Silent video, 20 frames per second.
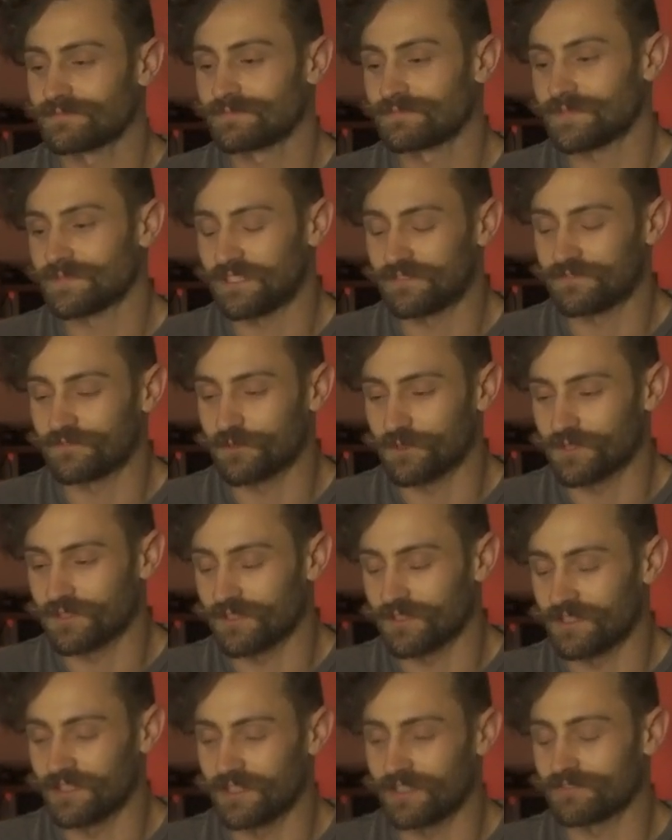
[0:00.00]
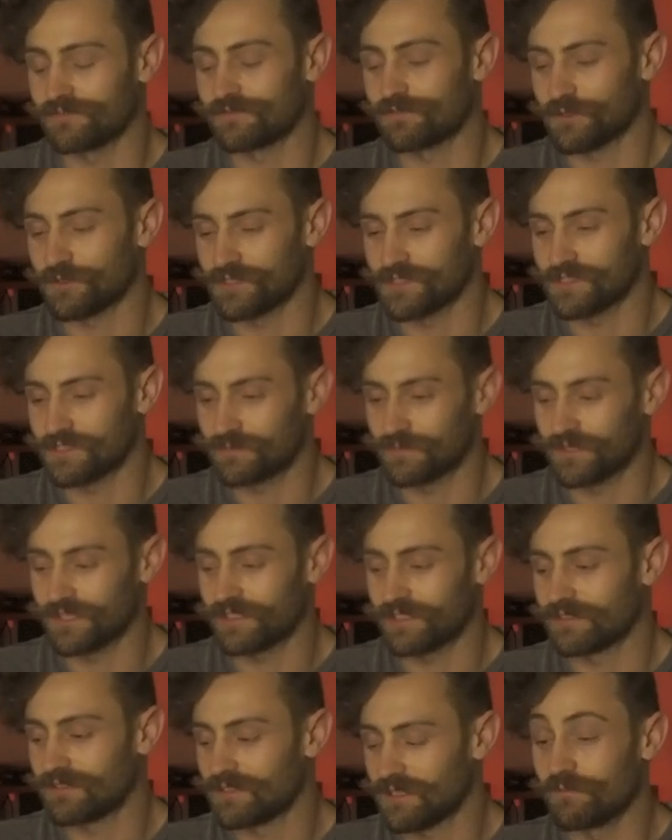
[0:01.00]
not enforcing,
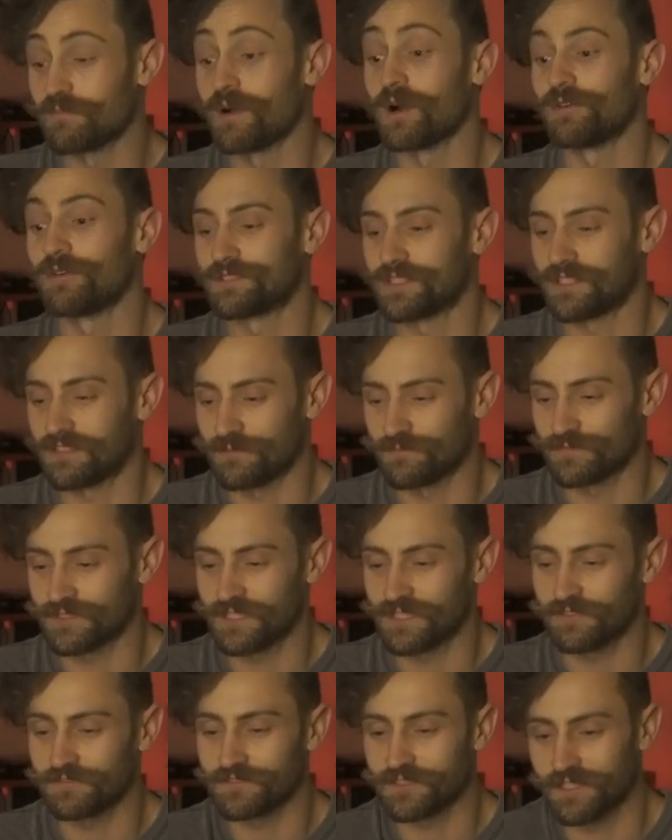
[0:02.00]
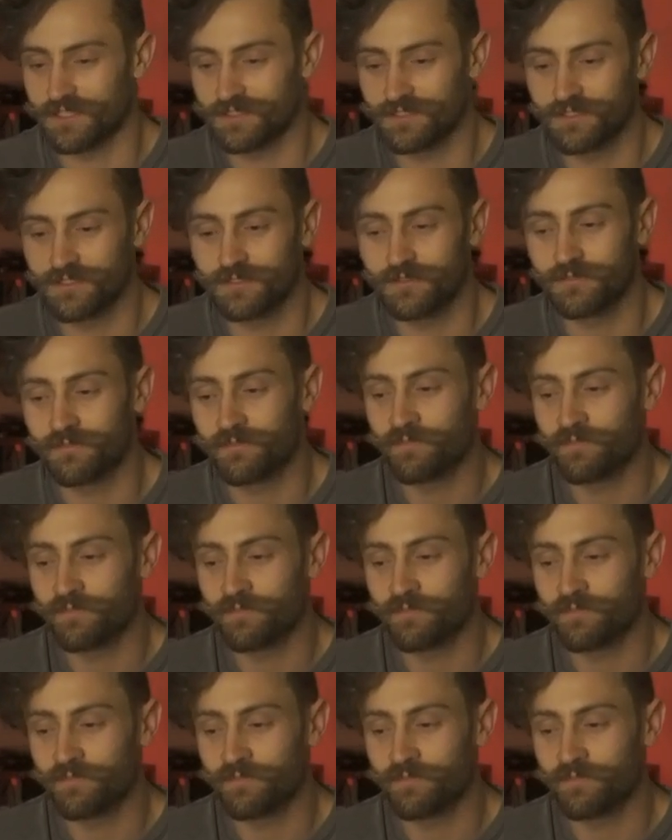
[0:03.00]
but imposing themselves on you.